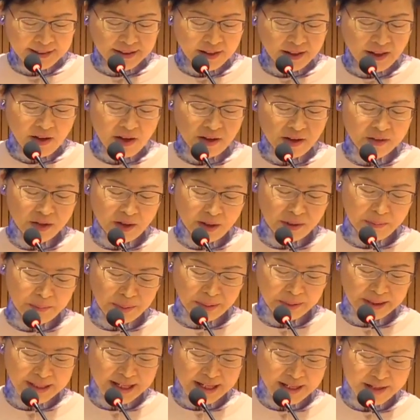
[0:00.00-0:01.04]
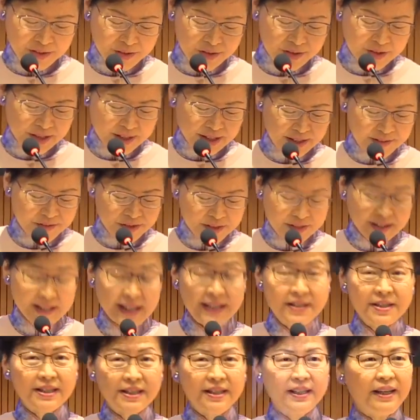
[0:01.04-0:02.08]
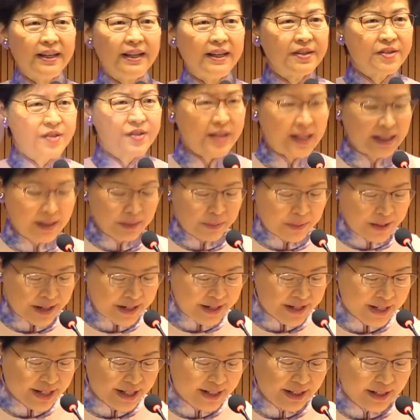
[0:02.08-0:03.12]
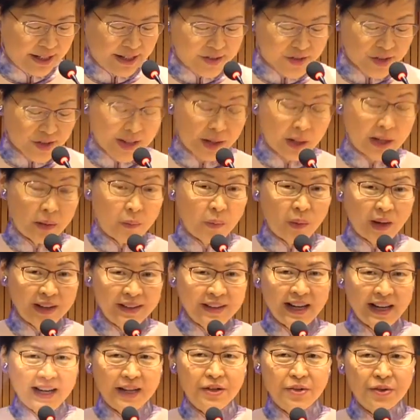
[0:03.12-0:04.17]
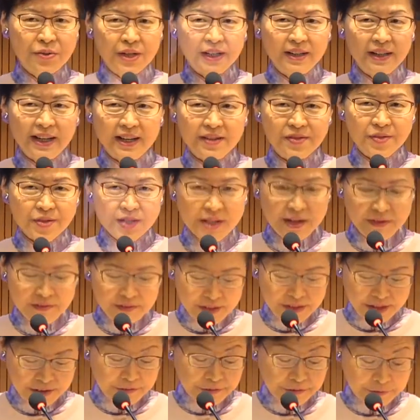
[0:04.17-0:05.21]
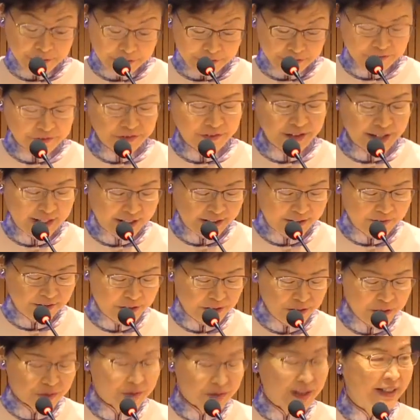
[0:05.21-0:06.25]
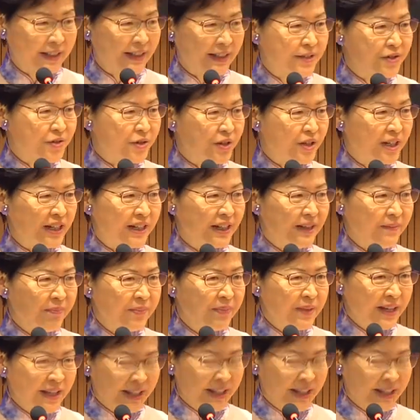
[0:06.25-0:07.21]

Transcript: The Hong Kong Police, incidentally, is celebrating its 175th anniversary this year.